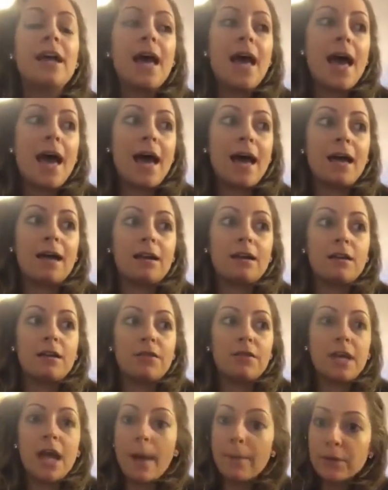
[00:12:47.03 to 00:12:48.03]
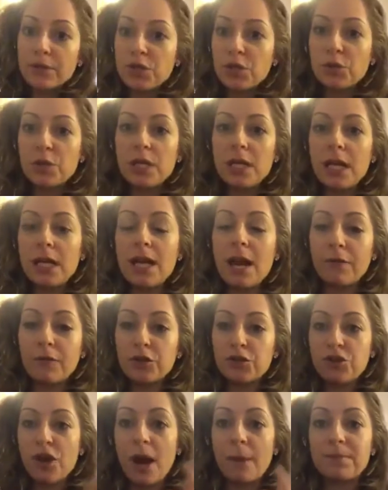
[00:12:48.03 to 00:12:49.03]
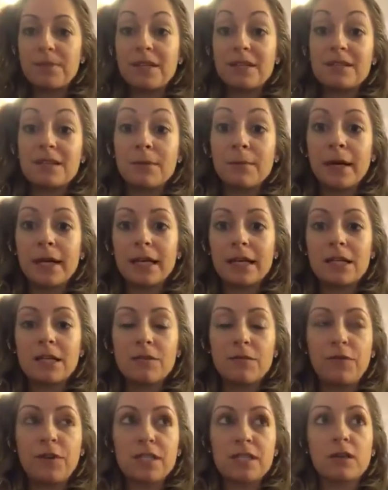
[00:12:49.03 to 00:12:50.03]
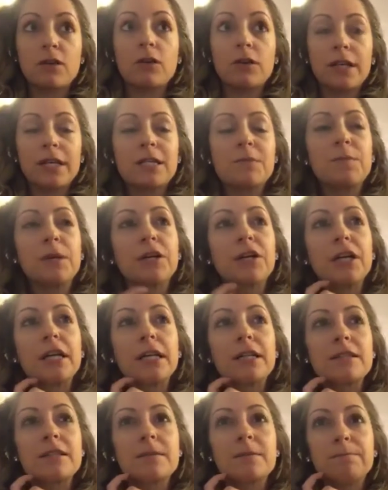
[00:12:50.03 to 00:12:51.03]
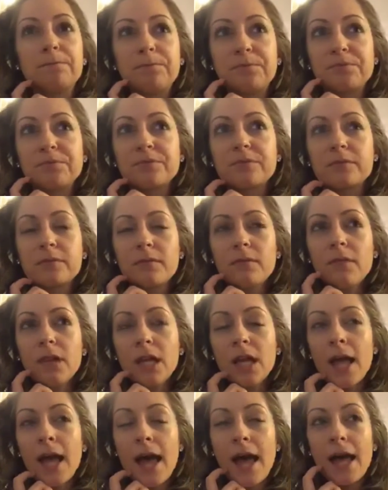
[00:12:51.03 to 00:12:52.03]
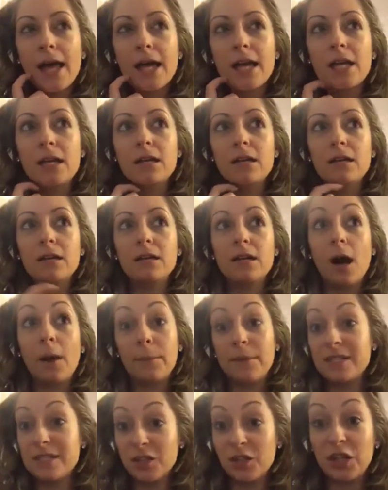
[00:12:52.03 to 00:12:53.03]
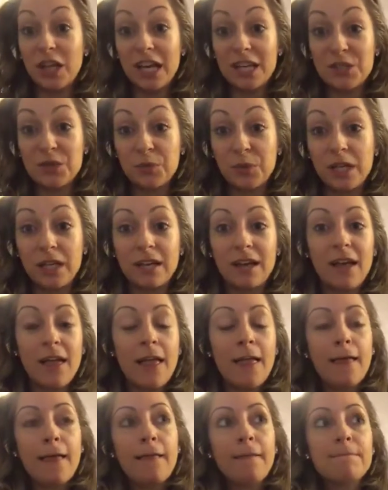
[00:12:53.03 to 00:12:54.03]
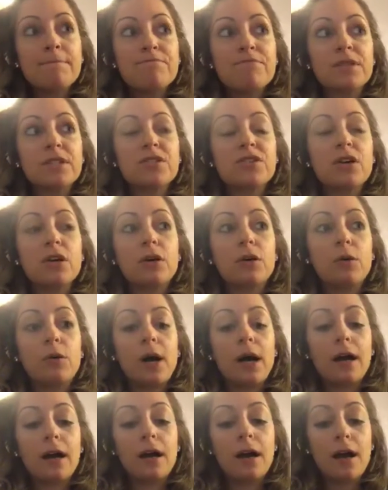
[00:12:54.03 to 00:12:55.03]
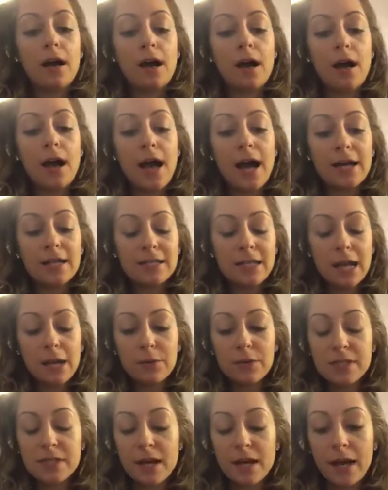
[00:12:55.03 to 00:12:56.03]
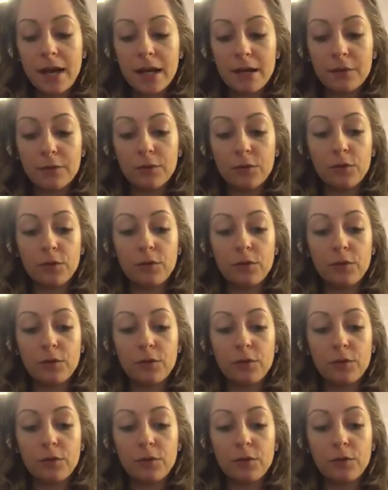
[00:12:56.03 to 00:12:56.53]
And the opportunity never dropped into my physical experience, and up until last week. So as I was kind of